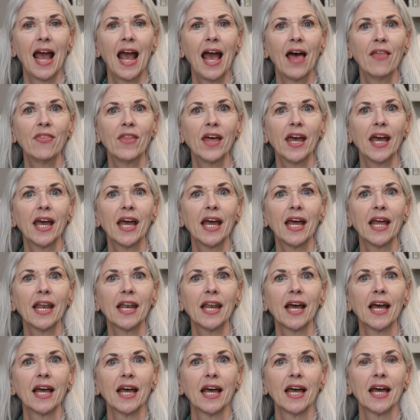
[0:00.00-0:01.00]
And
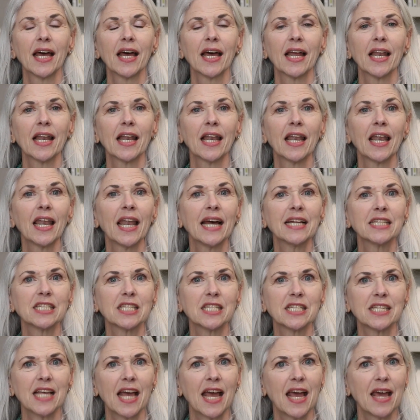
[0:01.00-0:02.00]
then
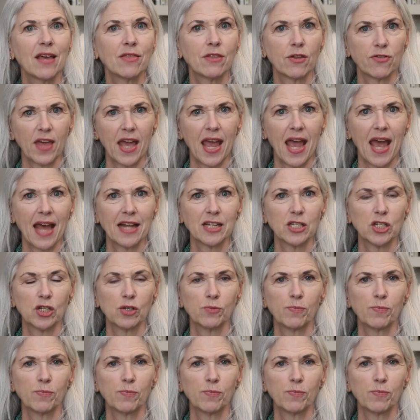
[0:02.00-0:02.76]
let's say that they had